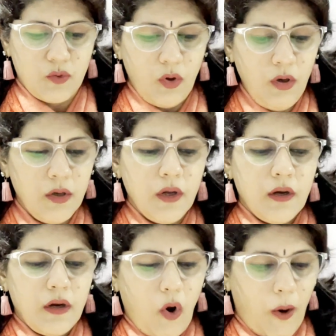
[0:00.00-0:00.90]
So
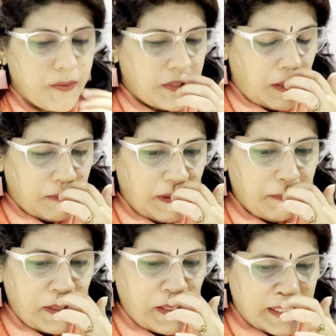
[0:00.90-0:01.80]
option number
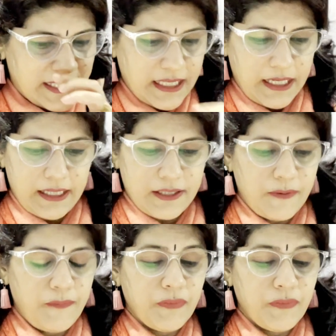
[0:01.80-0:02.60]
B is correct.